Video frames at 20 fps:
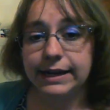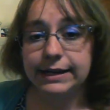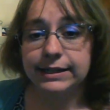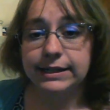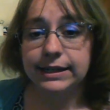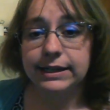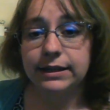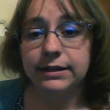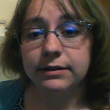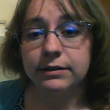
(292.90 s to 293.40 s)

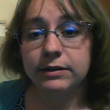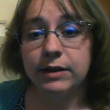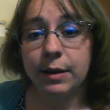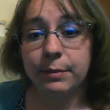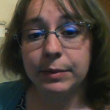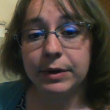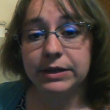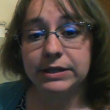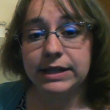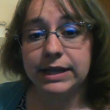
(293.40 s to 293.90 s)

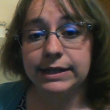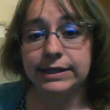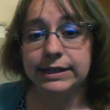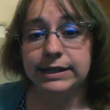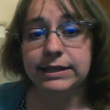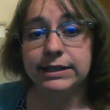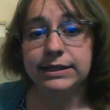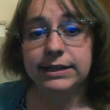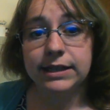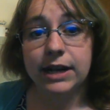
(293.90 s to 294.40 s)

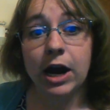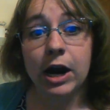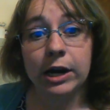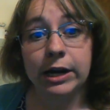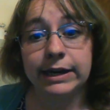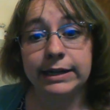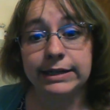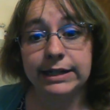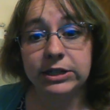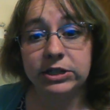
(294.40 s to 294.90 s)
sentence,
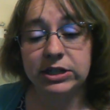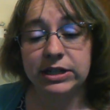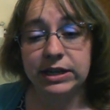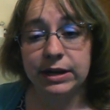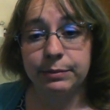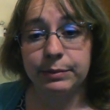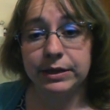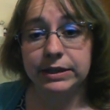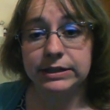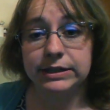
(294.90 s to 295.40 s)
our addition
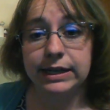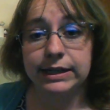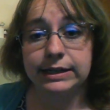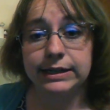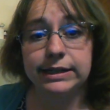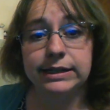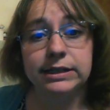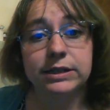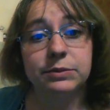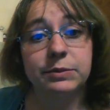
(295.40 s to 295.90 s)
number
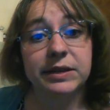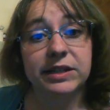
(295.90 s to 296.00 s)
sentence,